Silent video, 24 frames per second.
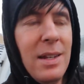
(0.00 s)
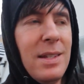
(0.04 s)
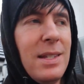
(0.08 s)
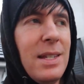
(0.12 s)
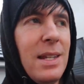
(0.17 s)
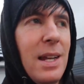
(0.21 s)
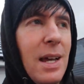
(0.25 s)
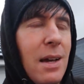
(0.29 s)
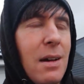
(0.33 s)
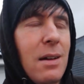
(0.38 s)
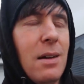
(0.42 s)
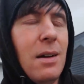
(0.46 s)
And
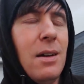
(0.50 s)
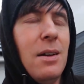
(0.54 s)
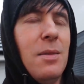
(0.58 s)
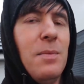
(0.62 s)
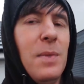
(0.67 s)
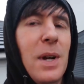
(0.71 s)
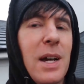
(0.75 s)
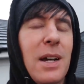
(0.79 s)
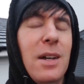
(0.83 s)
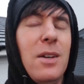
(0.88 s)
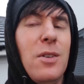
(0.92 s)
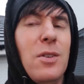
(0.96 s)
today, oh
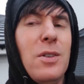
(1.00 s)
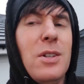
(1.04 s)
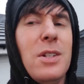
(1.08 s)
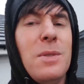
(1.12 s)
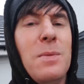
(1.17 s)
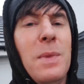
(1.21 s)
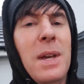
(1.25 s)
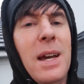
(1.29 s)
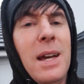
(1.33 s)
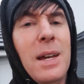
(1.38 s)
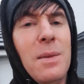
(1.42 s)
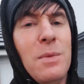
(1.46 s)
my
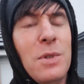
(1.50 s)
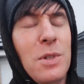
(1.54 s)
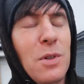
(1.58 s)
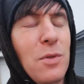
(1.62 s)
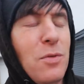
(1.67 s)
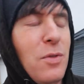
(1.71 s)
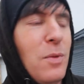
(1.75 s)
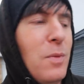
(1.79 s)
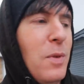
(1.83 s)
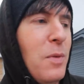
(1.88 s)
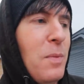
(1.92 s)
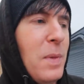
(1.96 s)
goodness me, I am
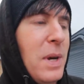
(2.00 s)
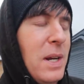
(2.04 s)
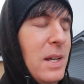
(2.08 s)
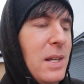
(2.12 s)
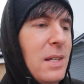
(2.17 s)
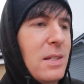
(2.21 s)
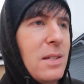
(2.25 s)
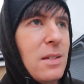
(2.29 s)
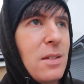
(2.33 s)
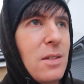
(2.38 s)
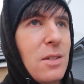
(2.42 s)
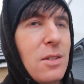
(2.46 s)
suffering with my
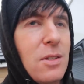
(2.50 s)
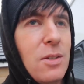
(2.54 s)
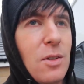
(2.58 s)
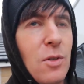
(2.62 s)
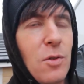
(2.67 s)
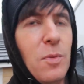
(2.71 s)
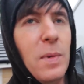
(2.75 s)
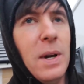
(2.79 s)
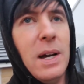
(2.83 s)
knees so